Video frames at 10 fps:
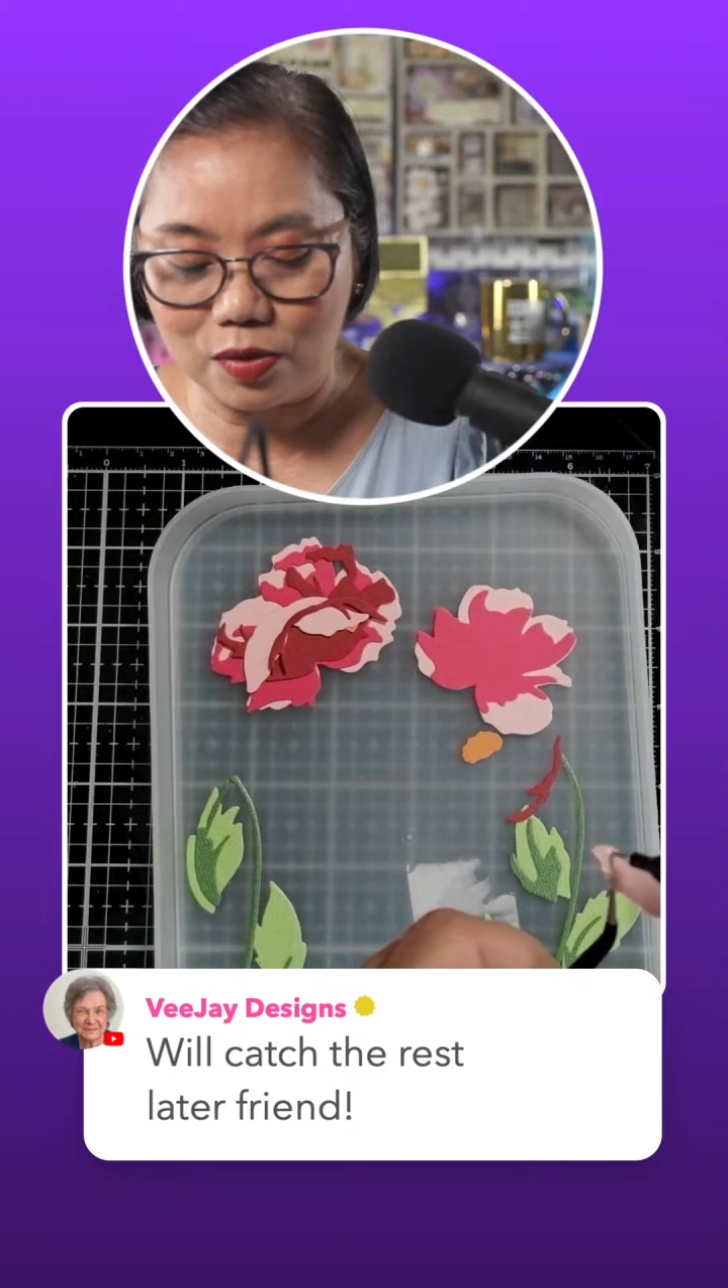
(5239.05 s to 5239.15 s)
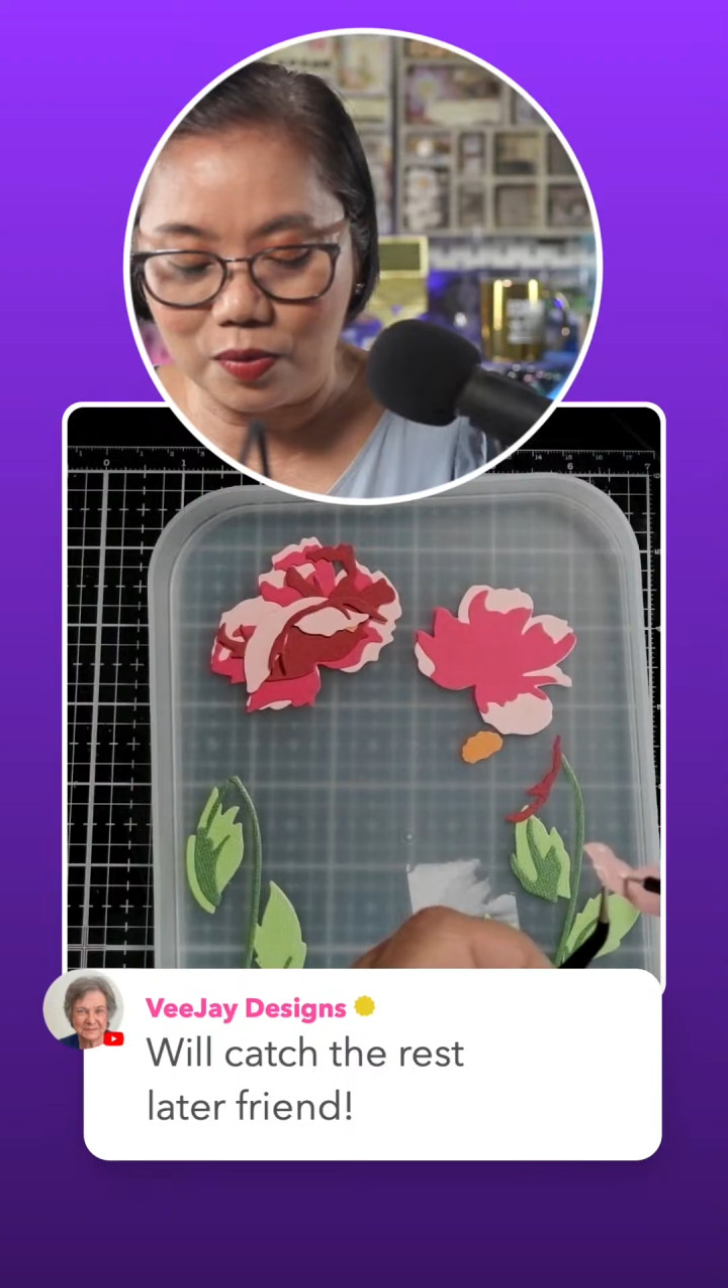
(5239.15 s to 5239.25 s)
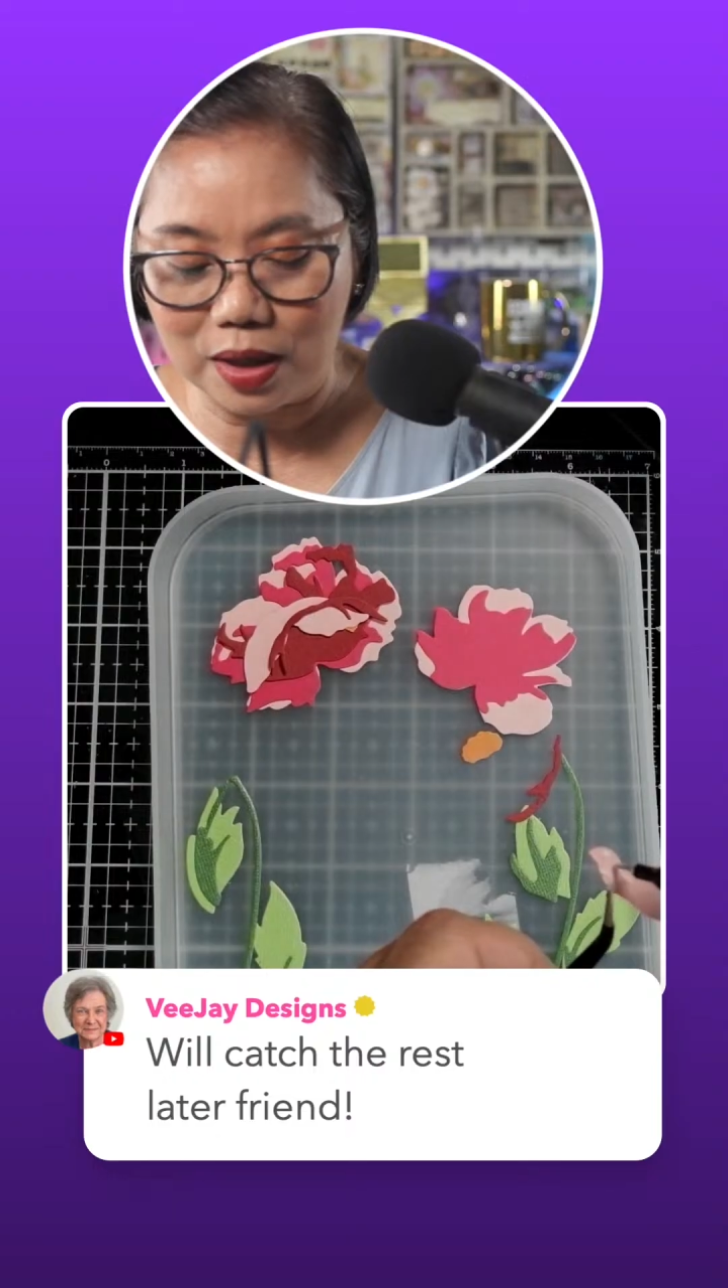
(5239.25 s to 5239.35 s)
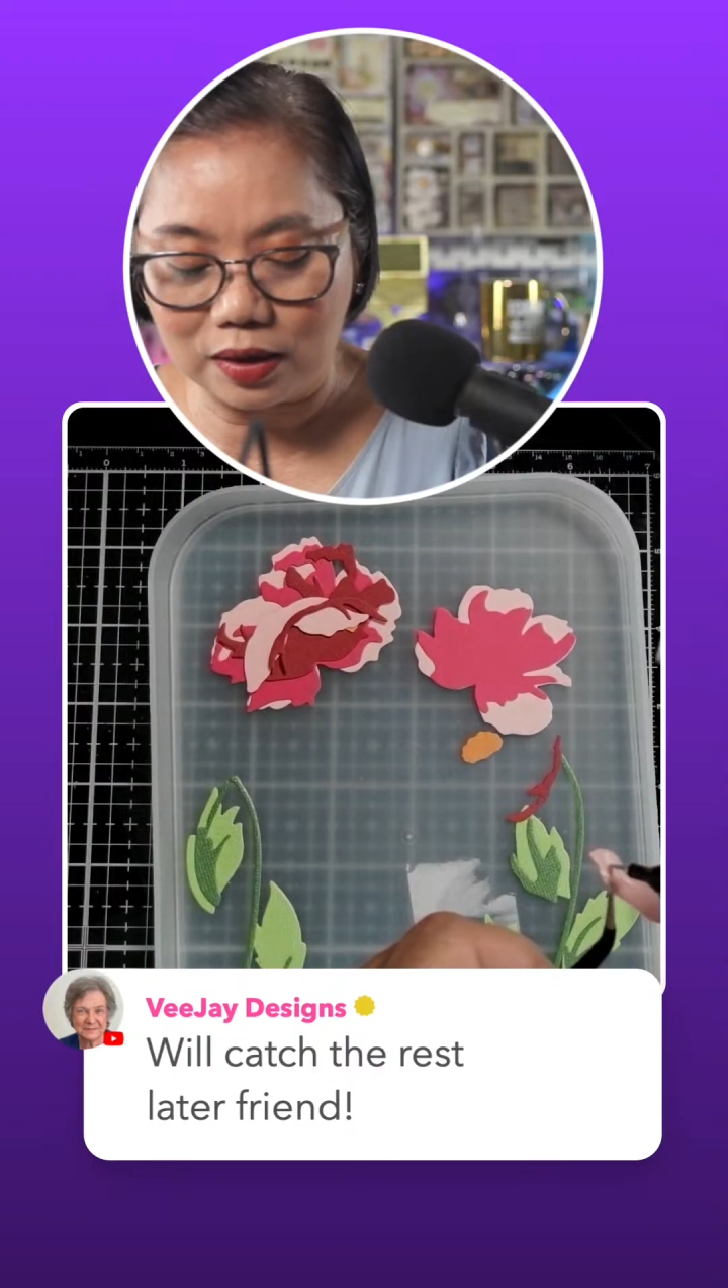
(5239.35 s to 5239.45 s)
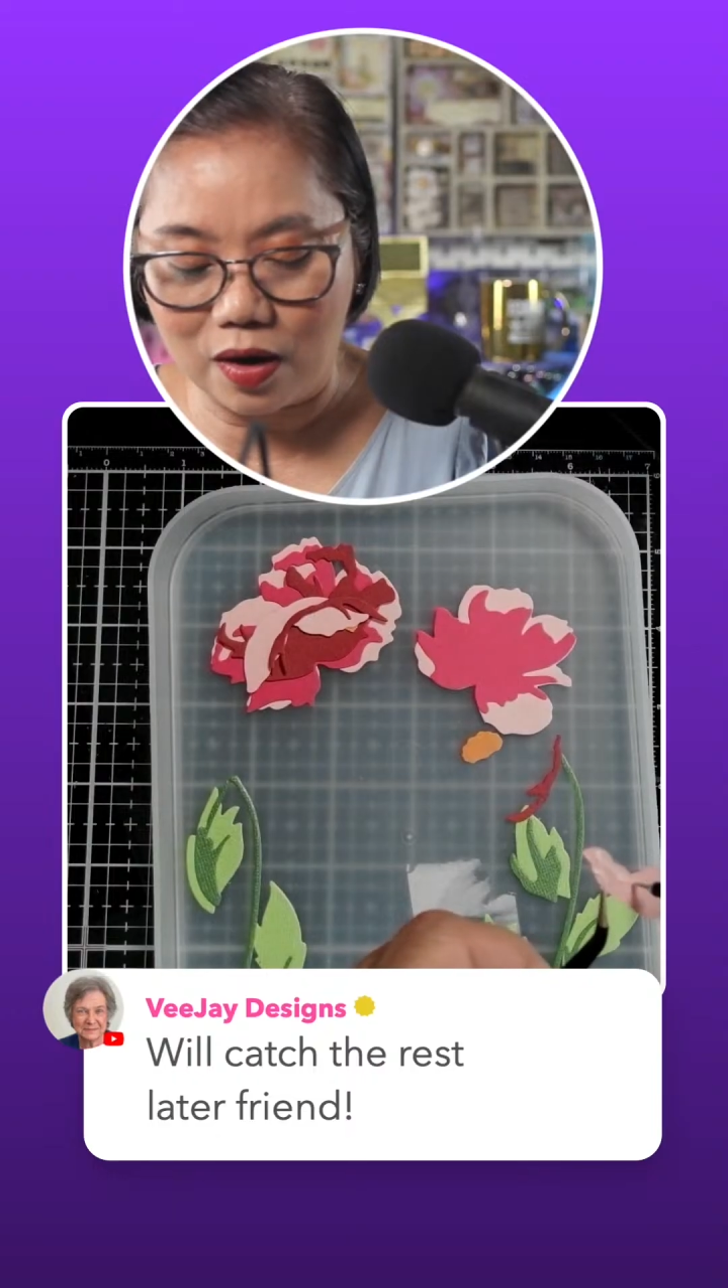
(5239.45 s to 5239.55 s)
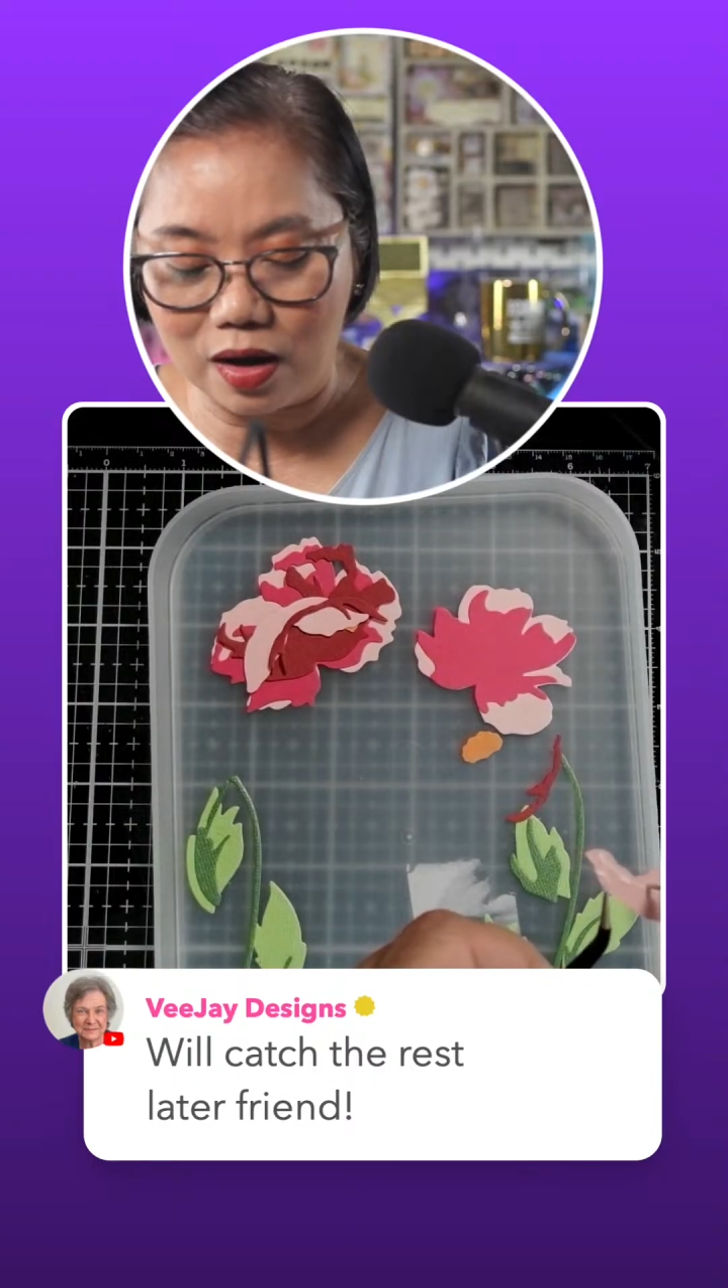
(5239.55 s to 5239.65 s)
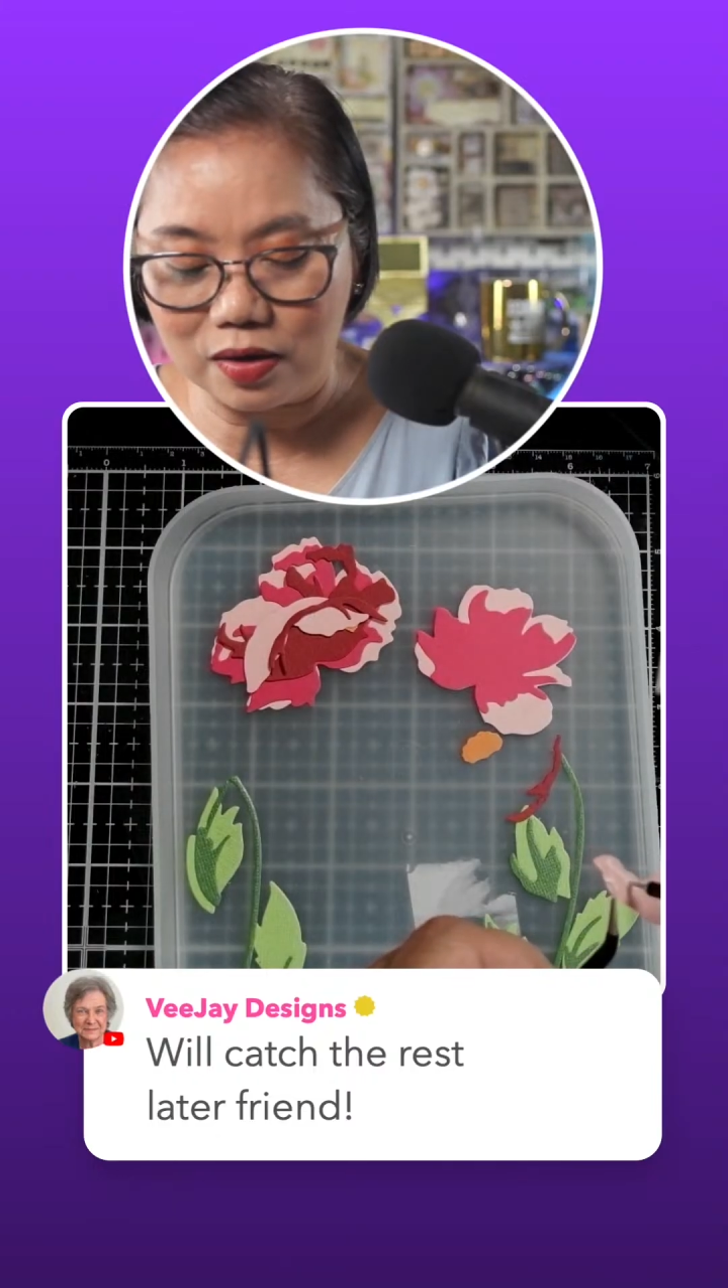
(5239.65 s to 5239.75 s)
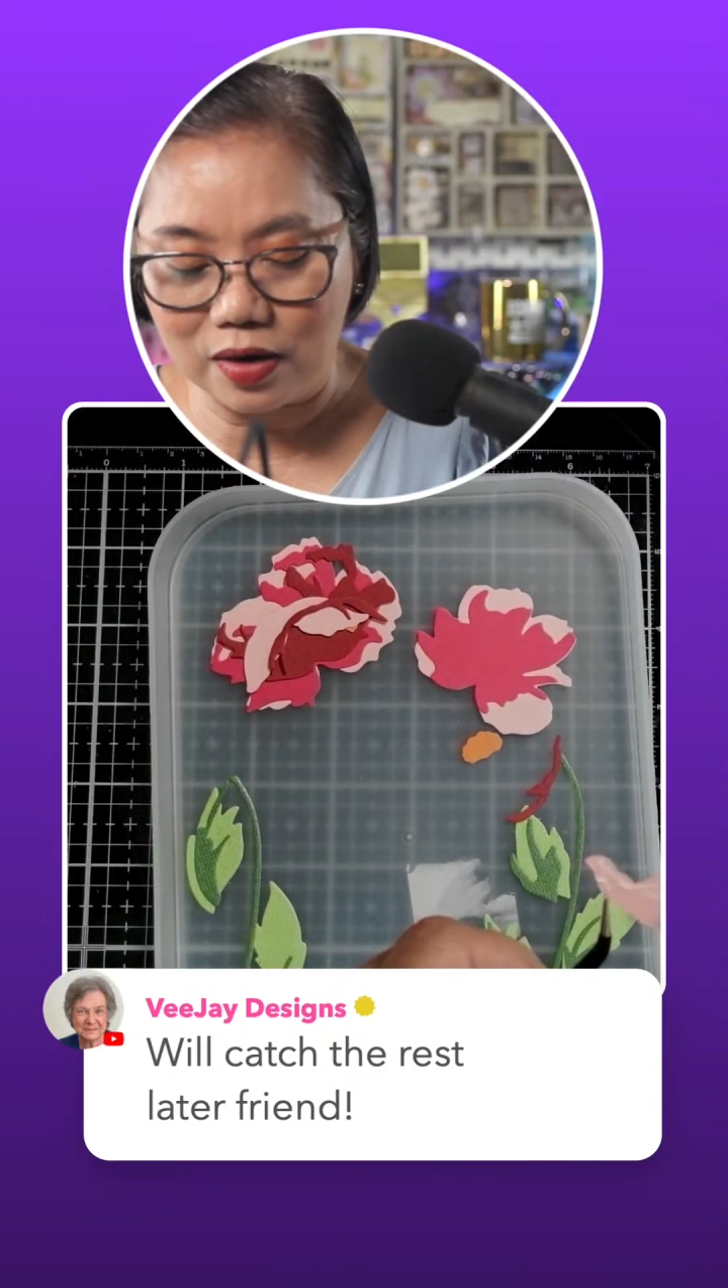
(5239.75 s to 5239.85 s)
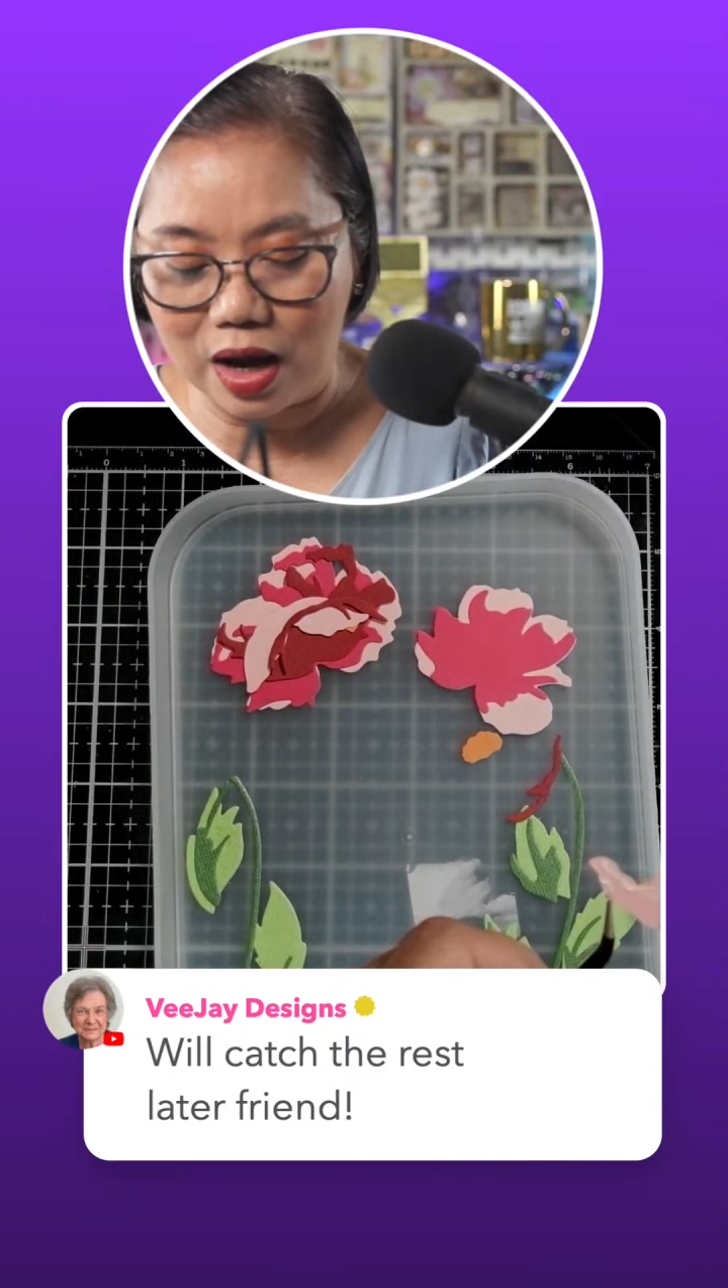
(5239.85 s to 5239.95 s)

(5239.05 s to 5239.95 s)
what color?